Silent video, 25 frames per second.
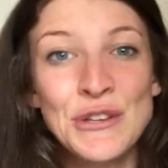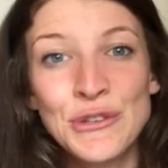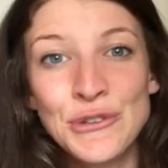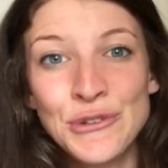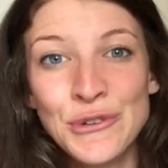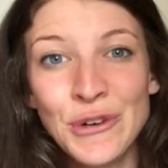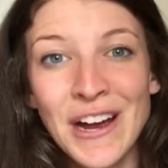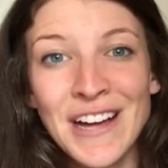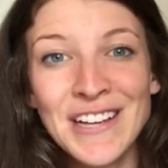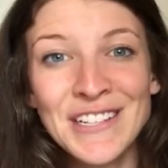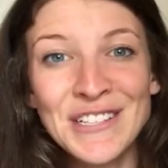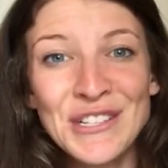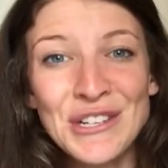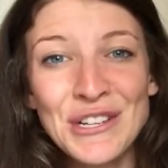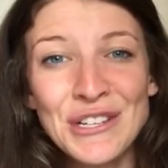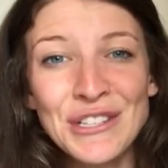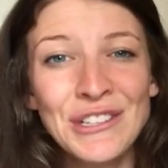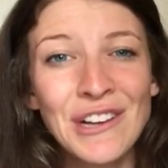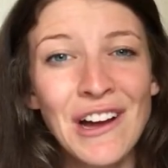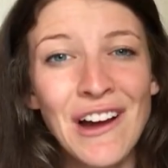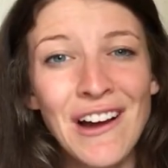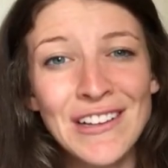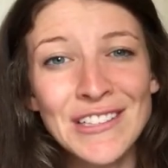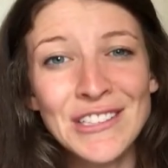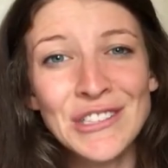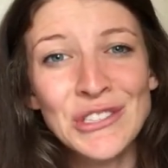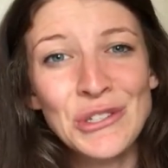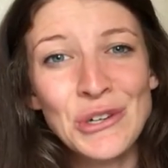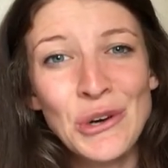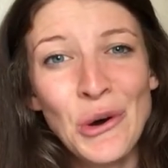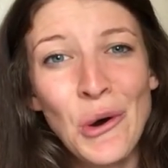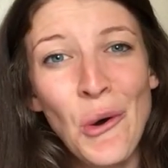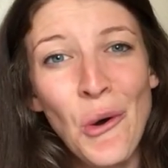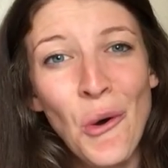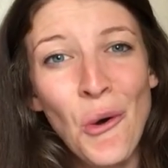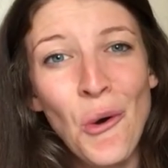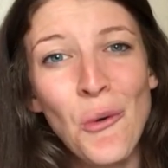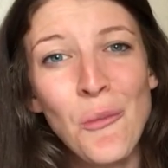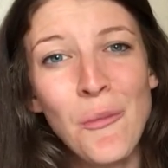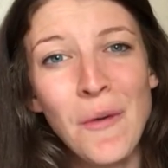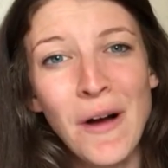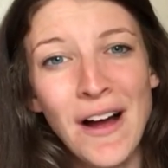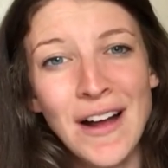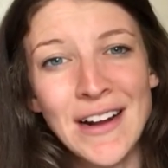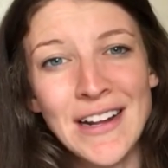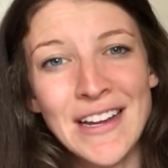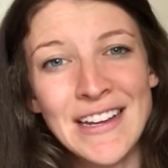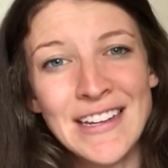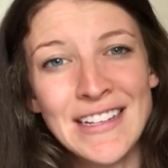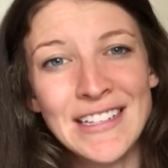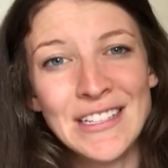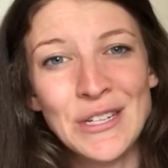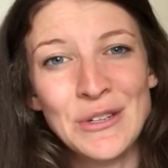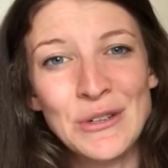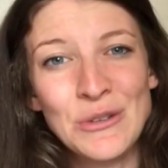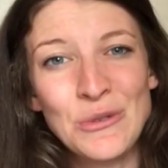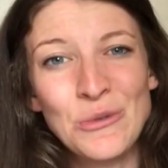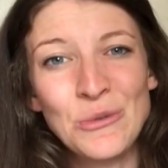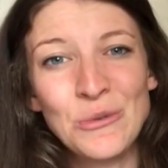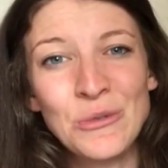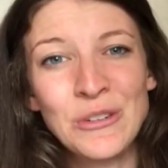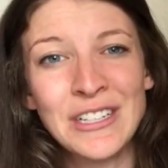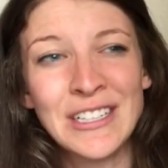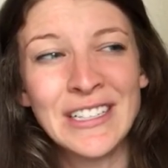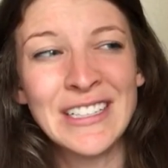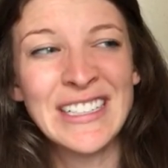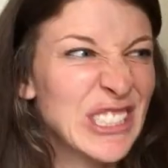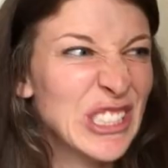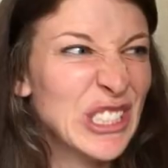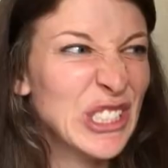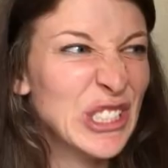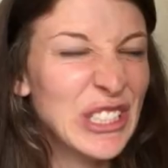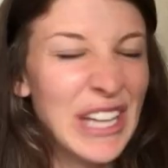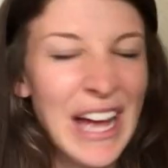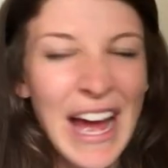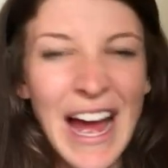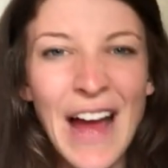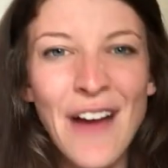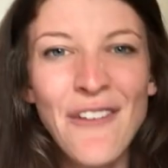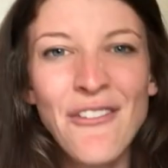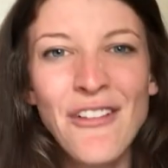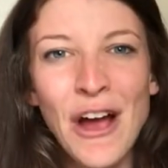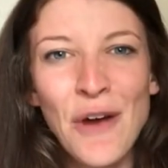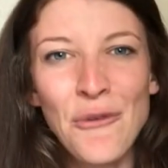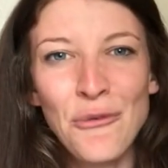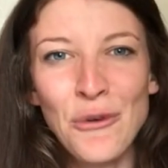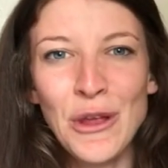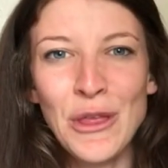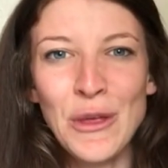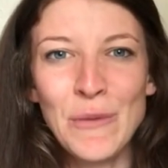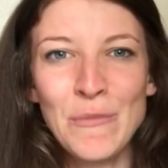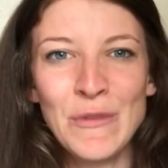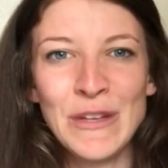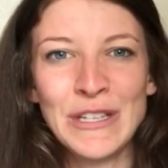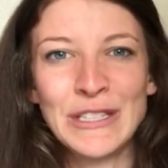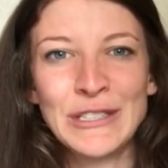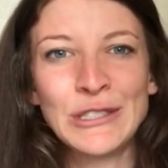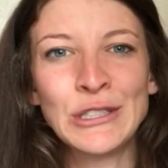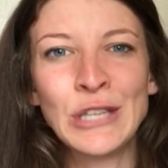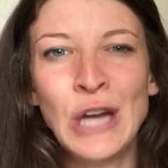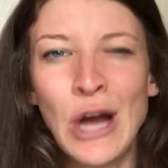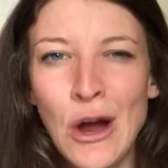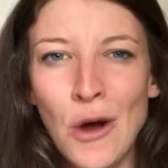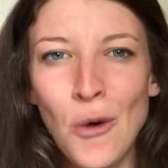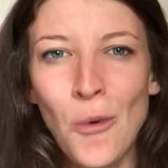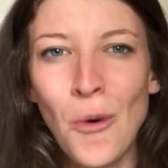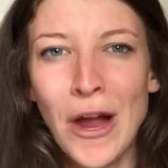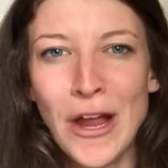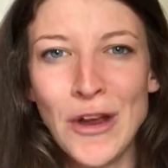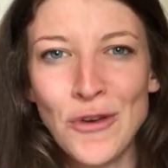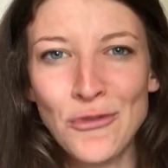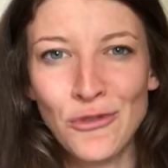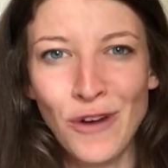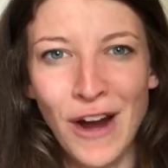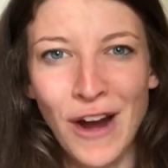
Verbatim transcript: Stress just causes your whole body to just have that rhythm that's not quite